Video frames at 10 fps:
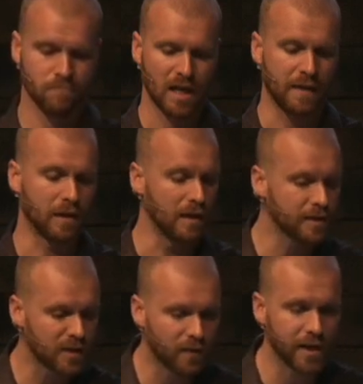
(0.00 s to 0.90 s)
And the
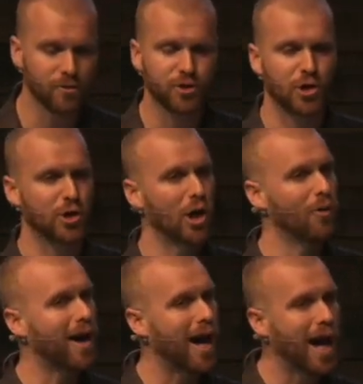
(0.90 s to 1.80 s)
list of idols could go
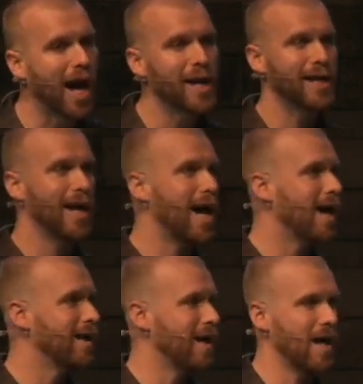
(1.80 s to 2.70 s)
on and
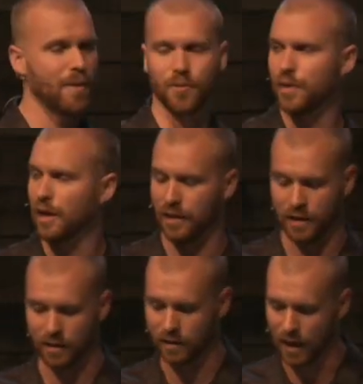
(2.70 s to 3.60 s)
on and on.
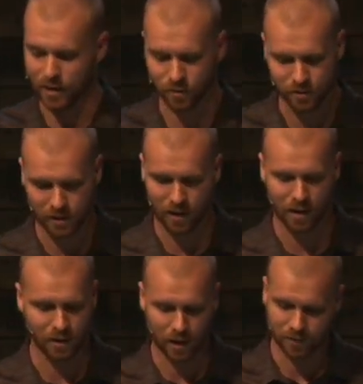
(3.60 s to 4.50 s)
The idols
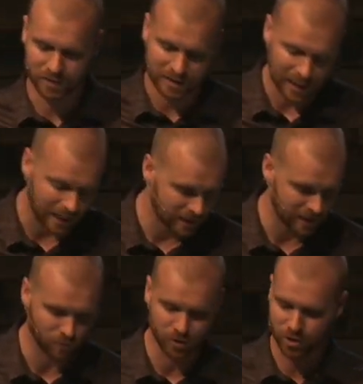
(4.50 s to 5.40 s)
of sex,
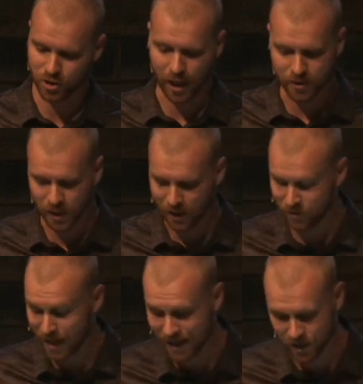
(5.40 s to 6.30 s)
and we're just chasing after
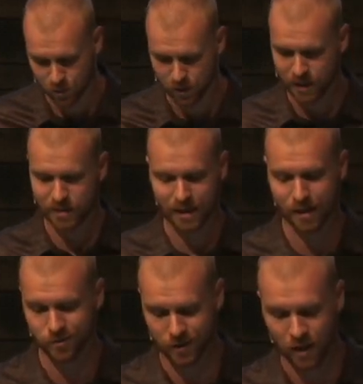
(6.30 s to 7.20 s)
that next release. The
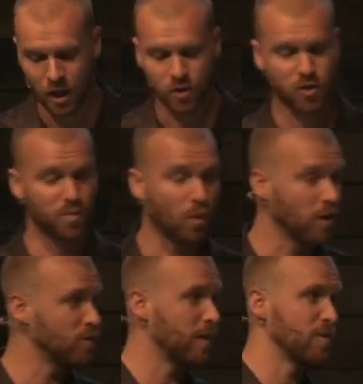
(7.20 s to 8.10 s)
idols of
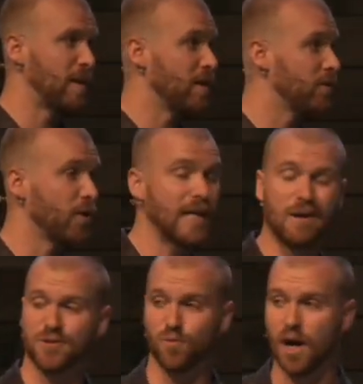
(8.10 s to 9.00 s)
sports, whether we're spending 30
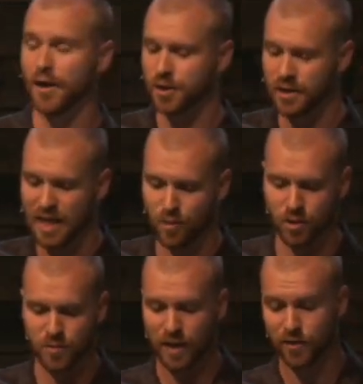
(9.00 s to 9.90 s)
hours watching them, or
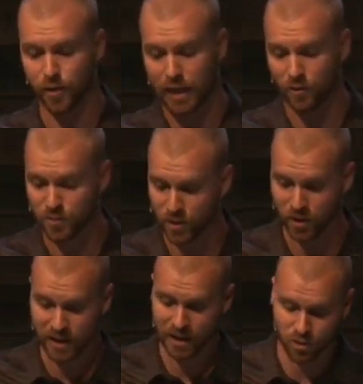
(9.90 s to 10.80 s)
we're spending 30 hours putting our
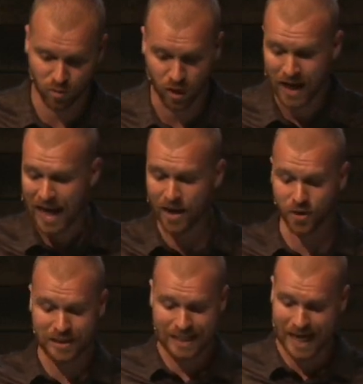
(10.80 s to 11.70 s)
kids to them, or
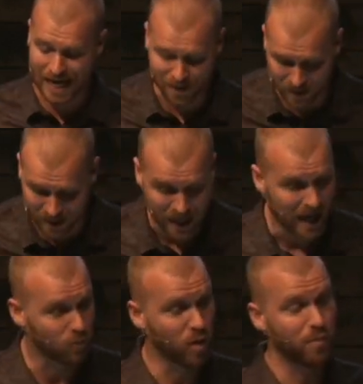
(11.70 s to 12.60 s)
entertainment,
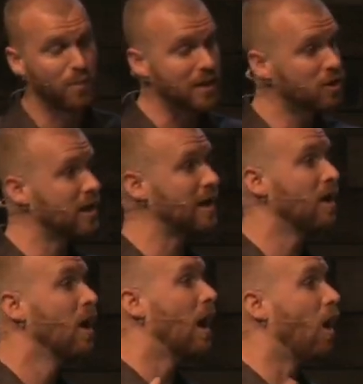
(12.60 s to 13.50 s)
and we're binging
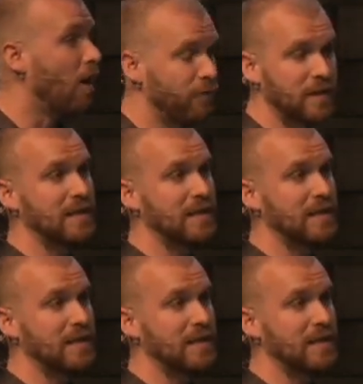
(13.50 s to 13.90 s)
office